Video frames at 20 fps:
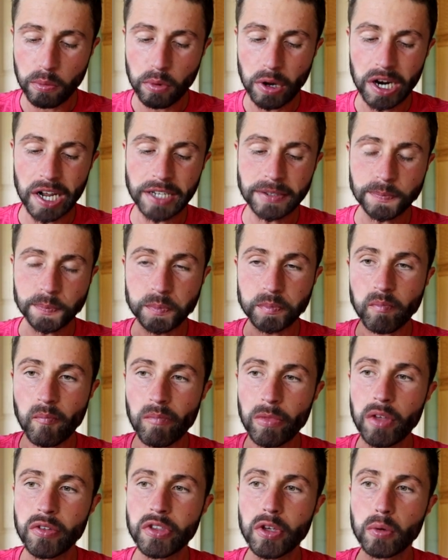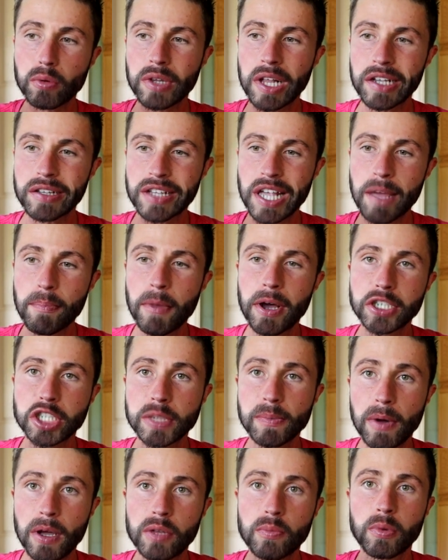What I don't like that much
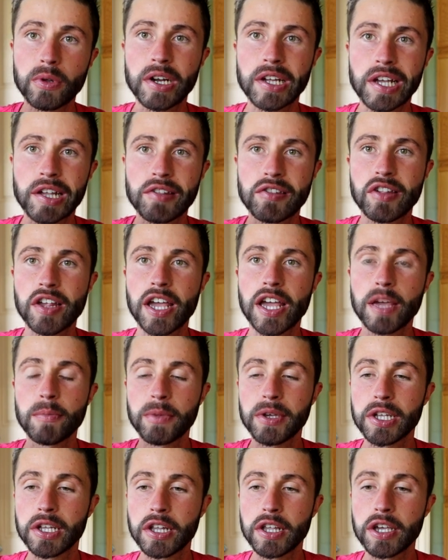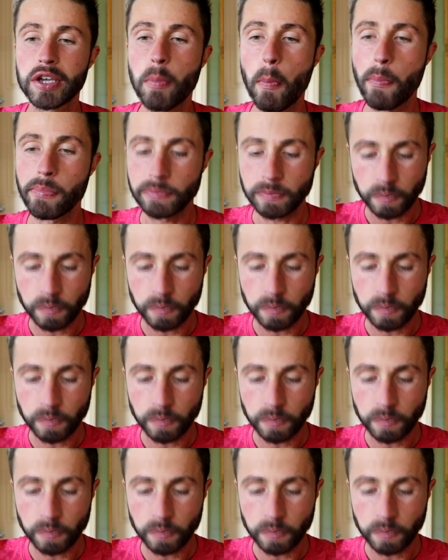about what I can say immediately.